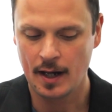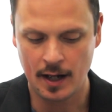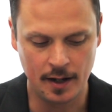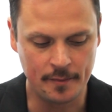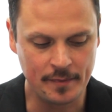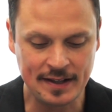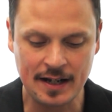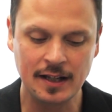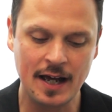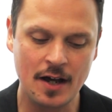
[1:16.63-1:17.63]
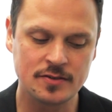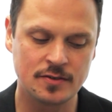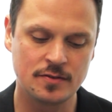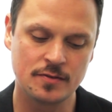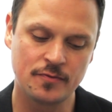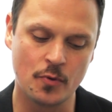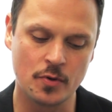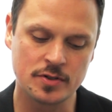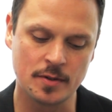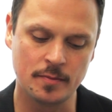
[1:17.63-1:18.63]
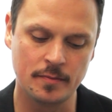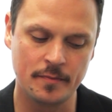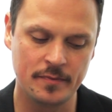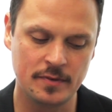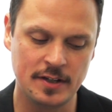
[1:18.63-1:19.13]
And that allows for some